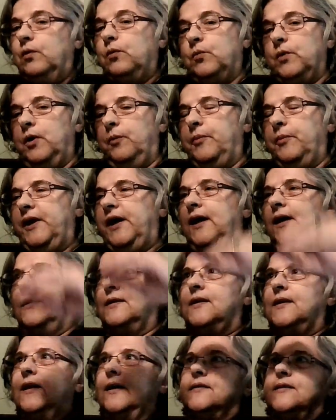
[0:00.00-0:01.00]
will be
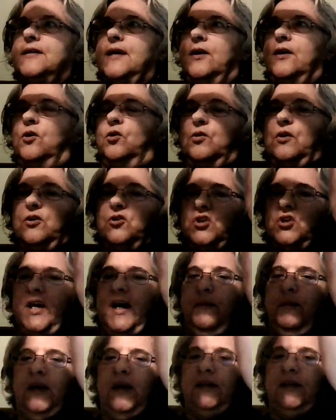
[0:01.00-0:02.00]
the single
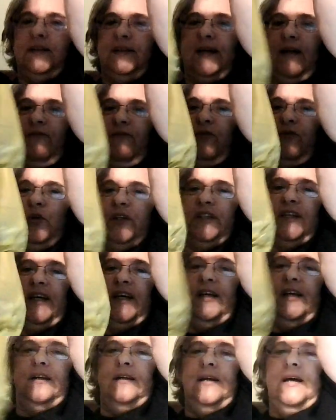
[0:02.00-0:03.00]
crochet, because day
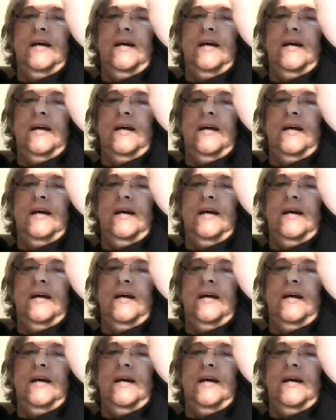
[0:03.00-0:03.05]
fourteen.